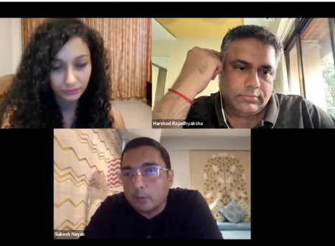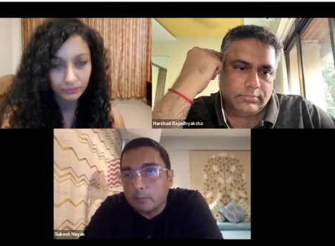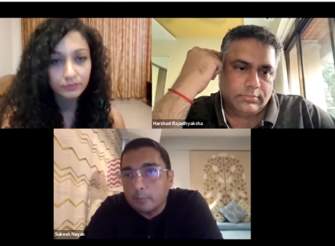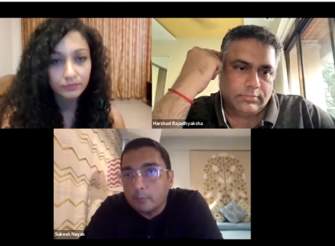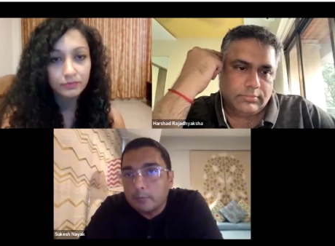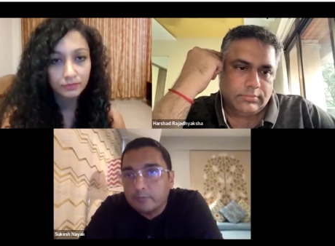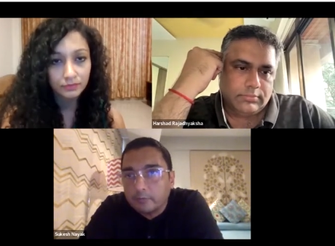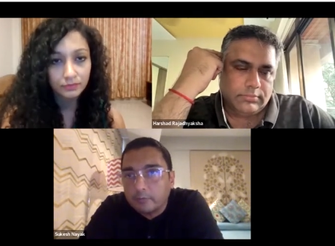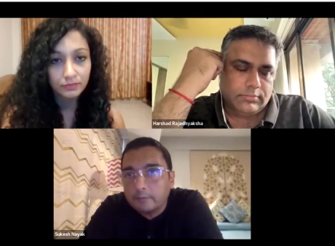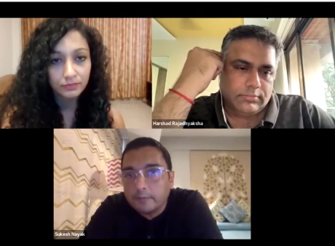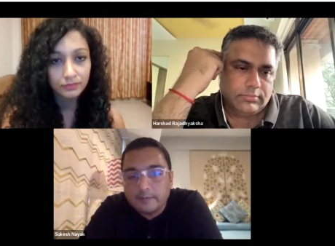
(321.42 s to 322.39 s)
Speaker 1: problem we want to
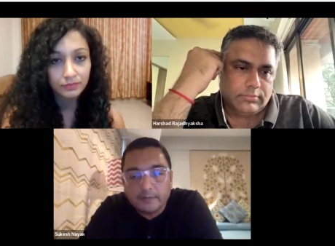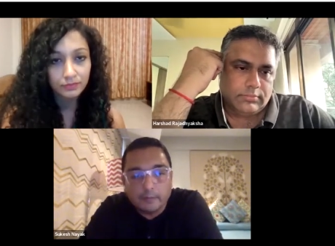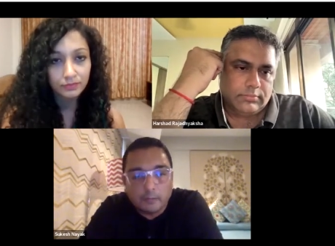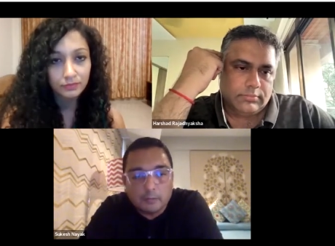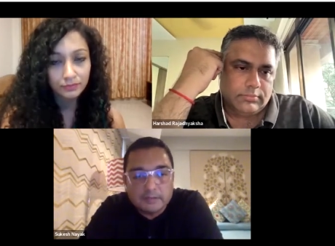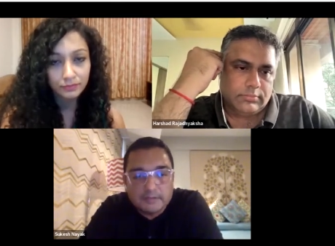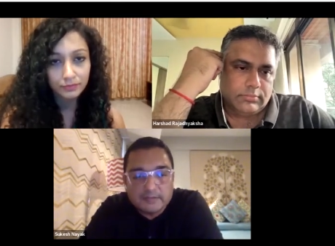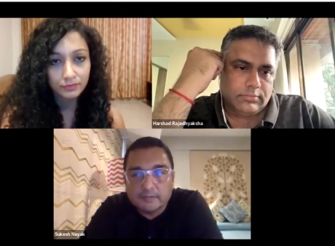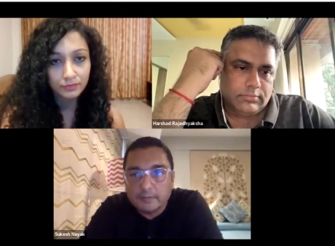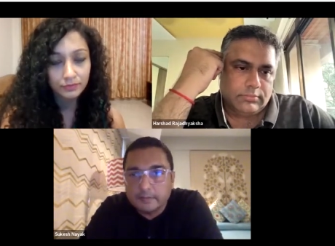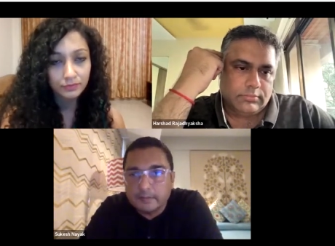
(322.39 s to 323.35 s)
solve. I think all
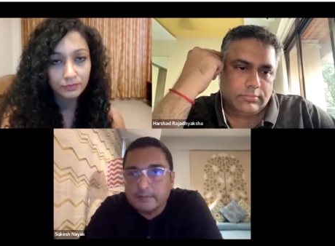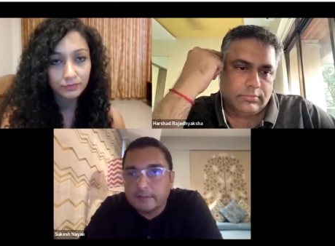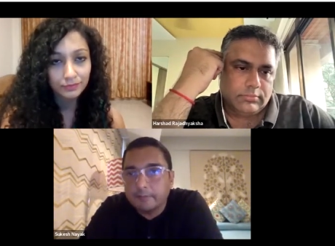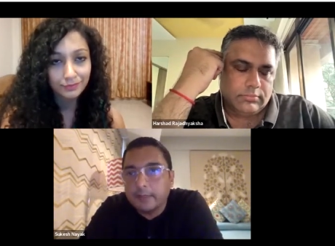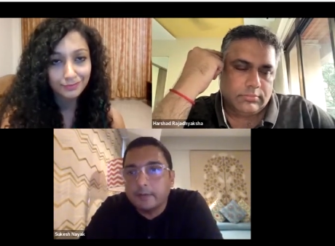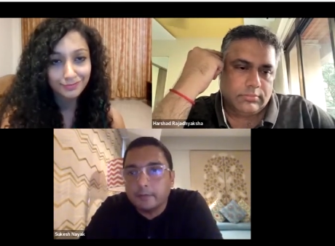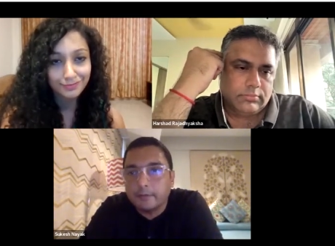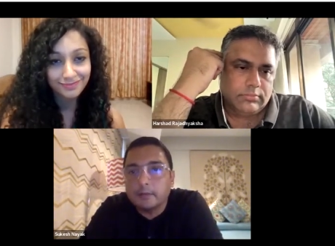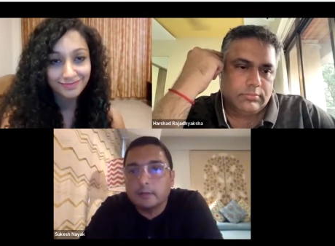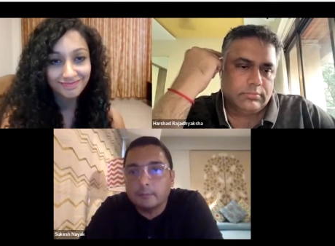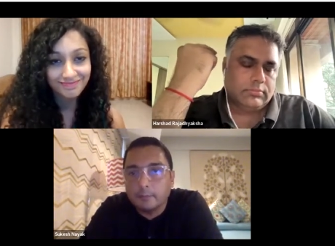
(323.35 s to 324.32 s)
these three things are very
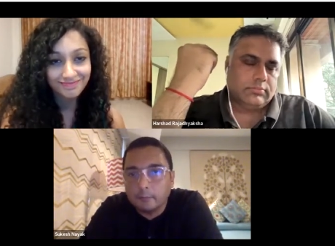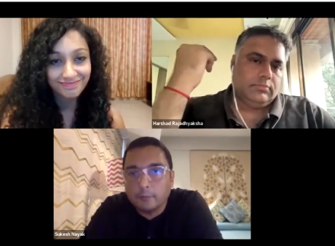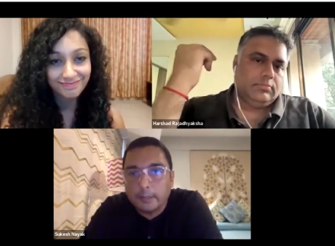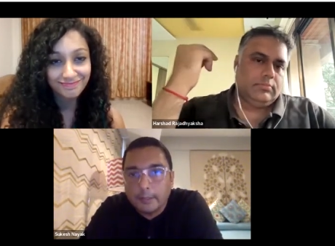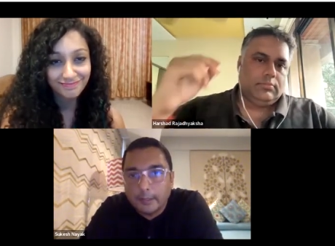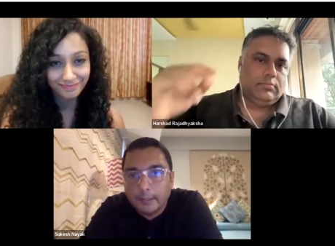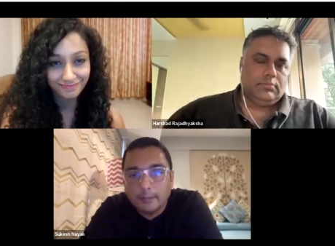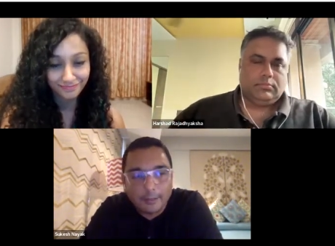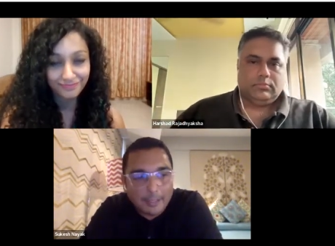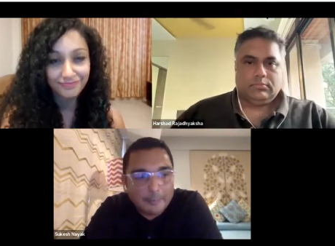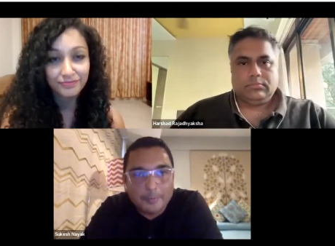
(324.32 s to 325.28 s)
critical before any
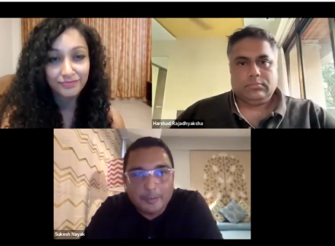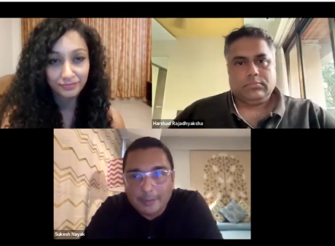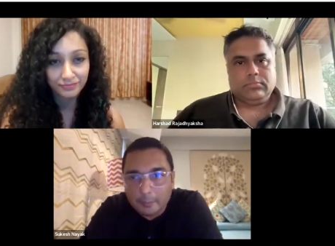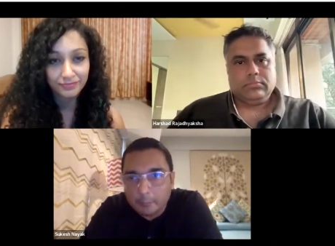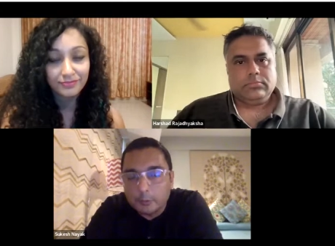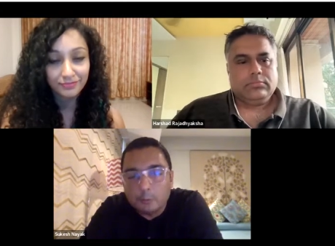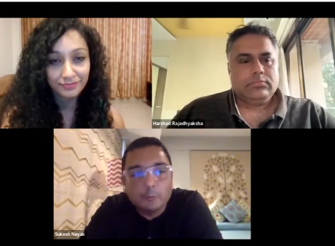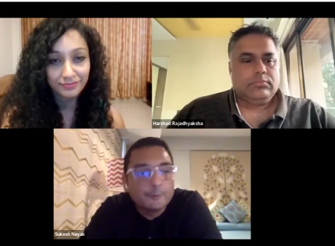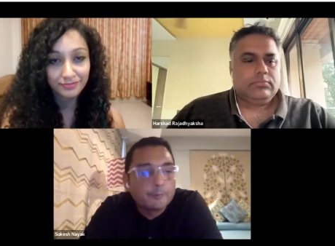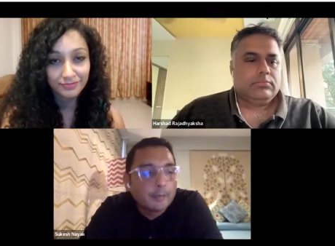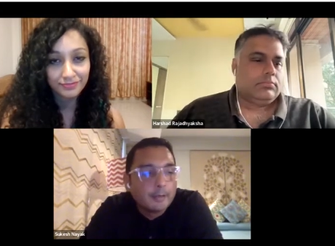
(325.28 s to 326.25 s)
campaign that we
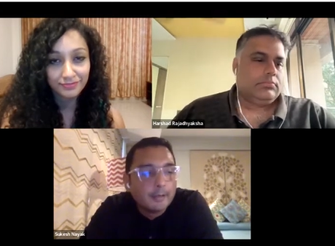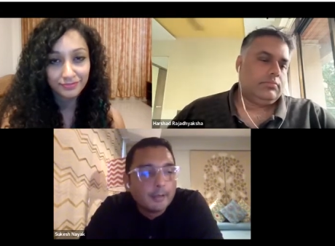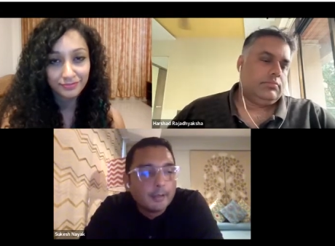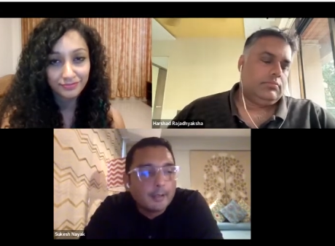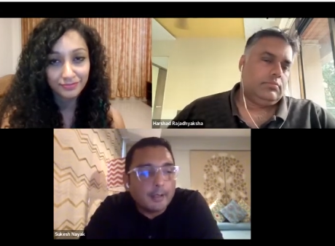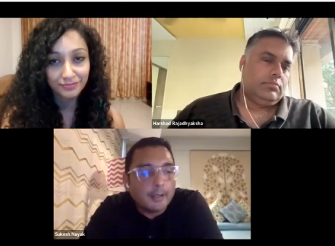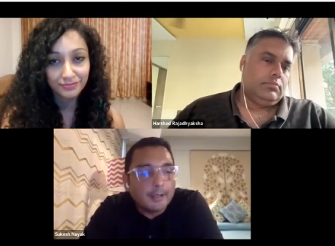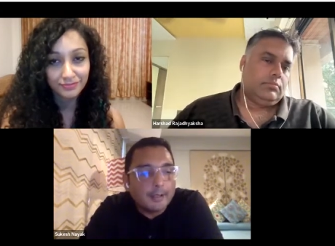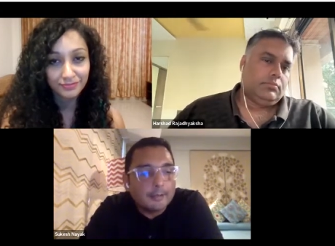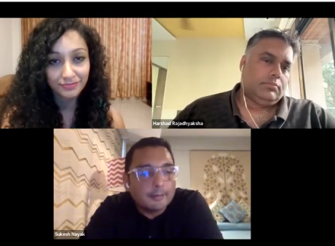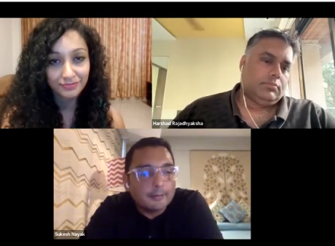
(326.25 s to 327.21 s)
do. Mm-hmm.
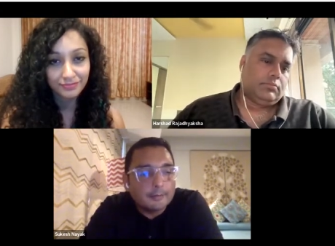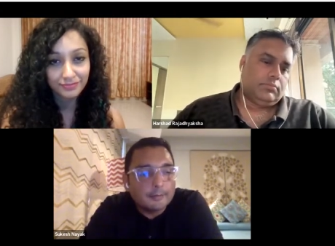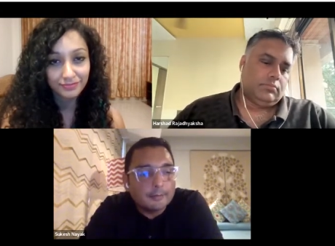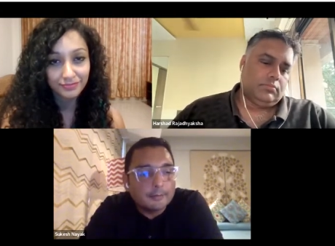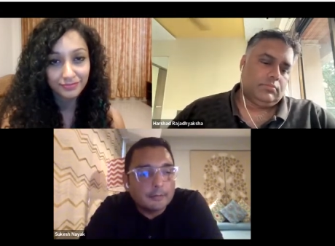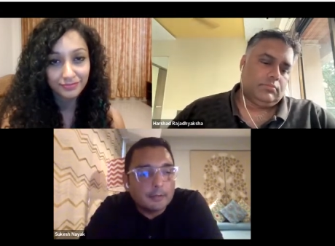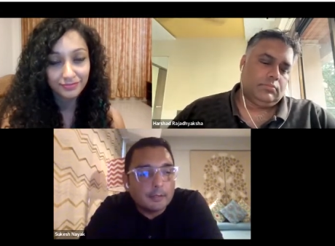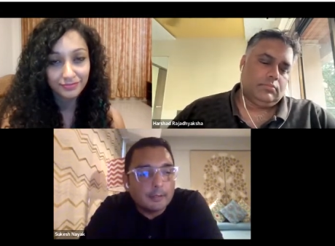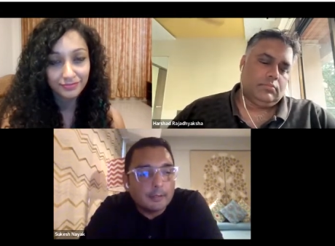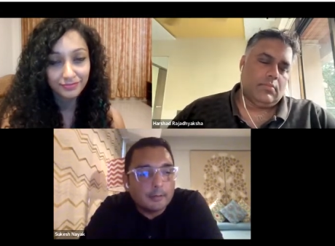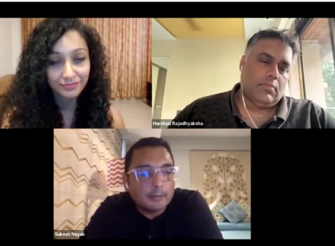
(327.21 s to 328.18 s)
And
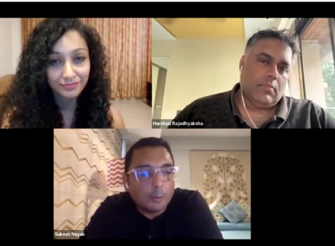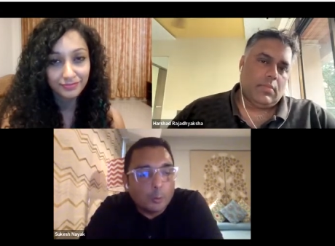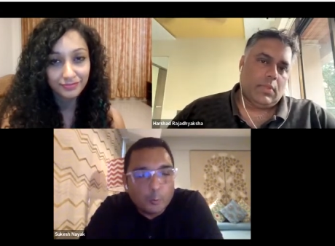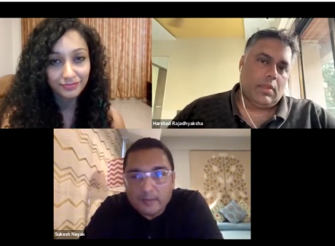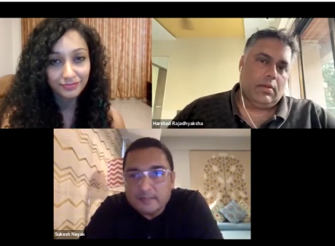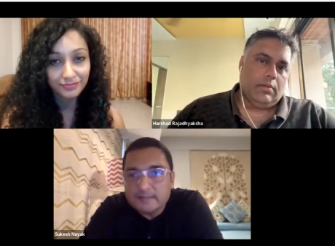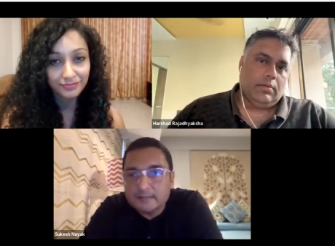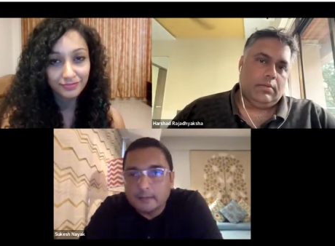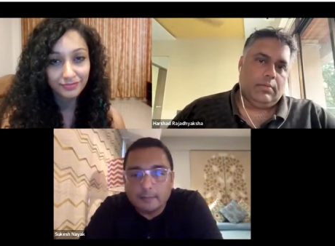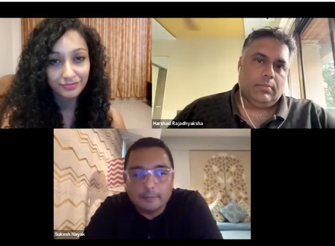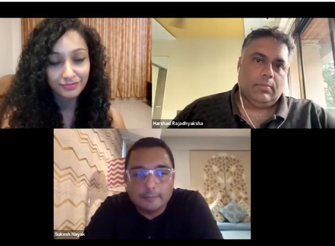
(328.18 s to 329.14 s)
uh, always,
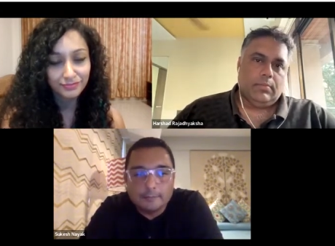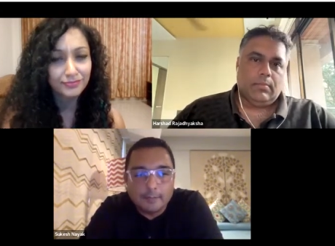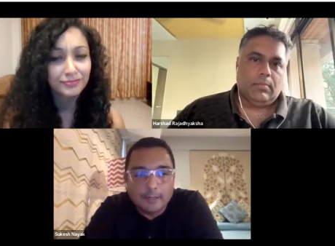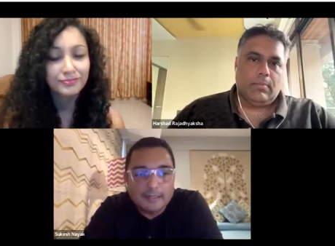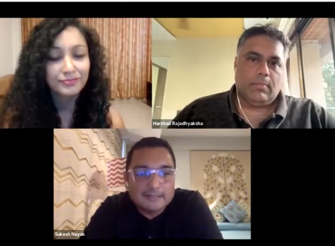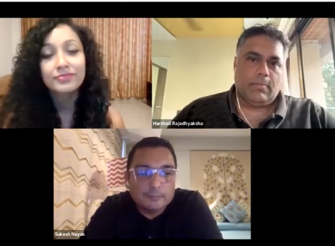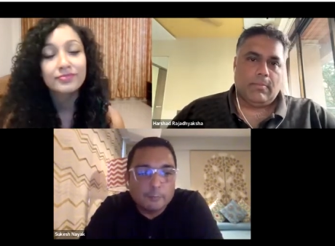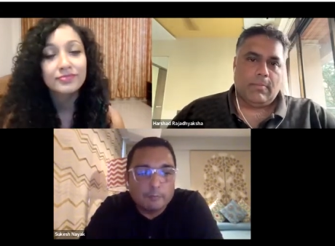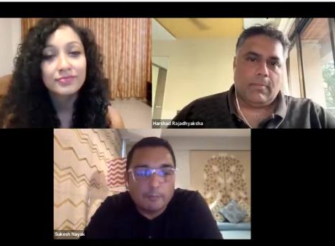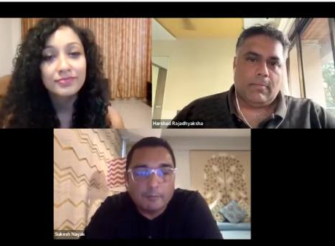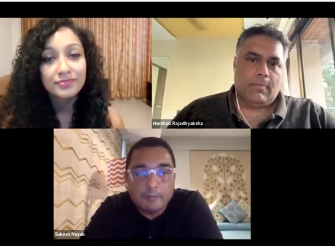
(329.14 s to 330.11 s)
as
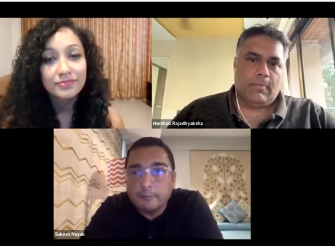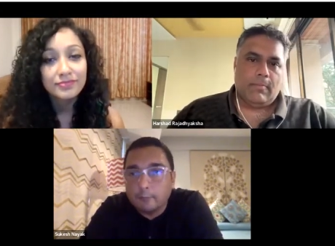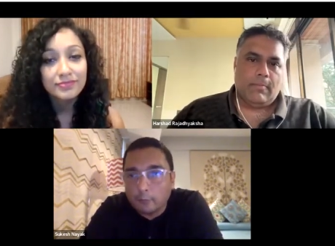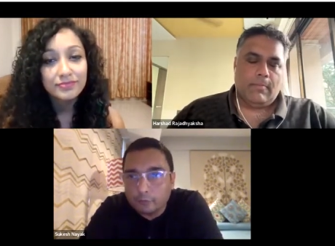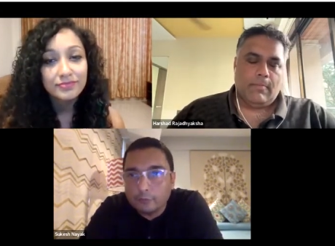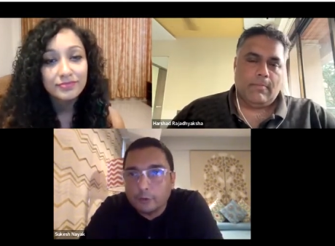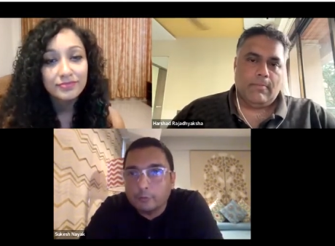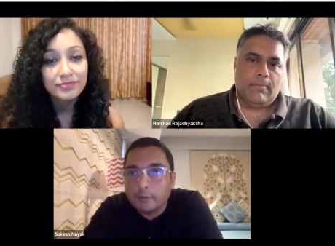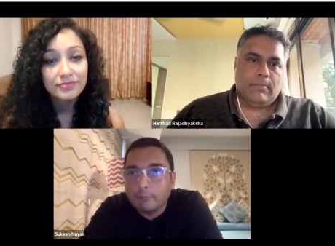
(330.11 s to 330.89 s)
we were very fortunate to